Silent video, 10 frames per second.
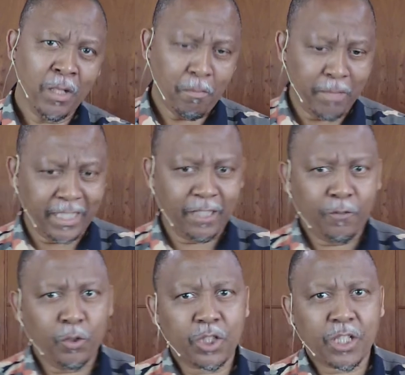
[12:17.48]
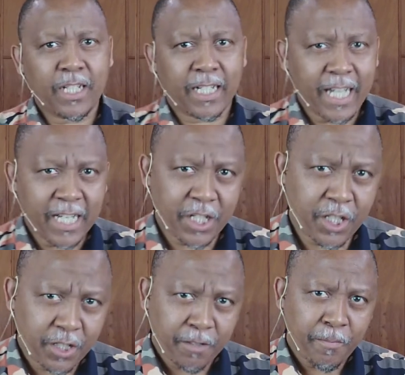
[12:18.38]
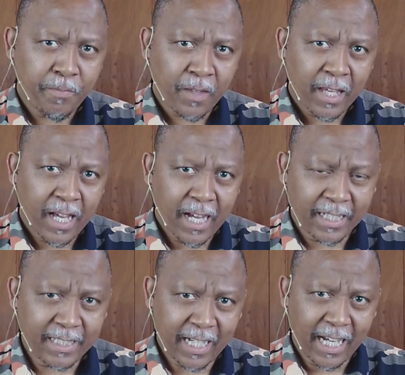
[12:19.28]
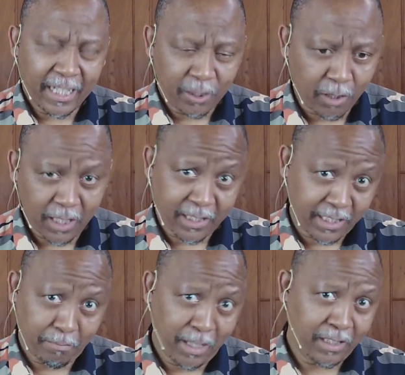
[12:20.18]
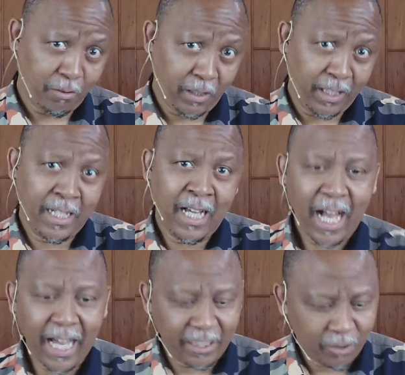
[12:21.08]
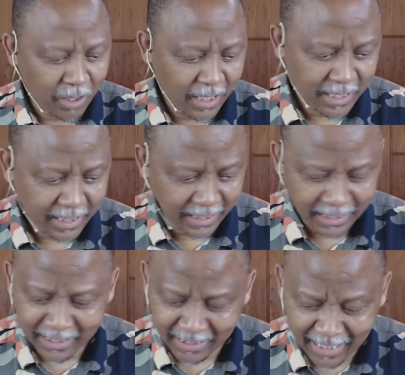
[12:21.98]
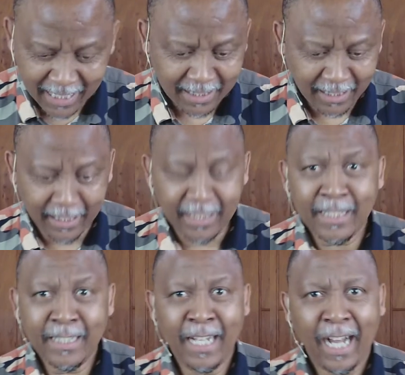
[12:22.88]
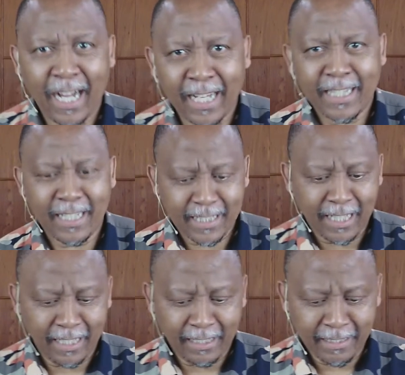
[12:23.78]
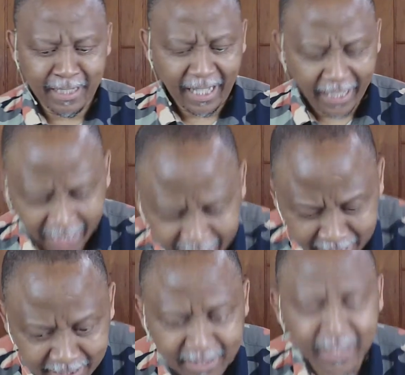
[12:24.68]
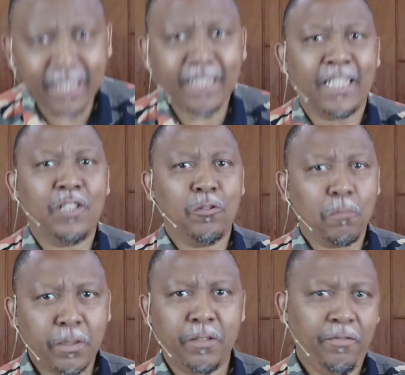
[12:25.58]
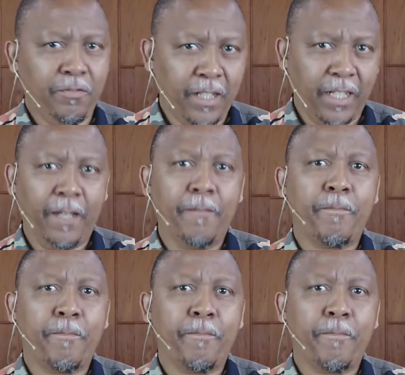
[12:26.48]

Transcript: But if you scratch under idolatry, and by the way, idolatry is nothing other than anything that you prefer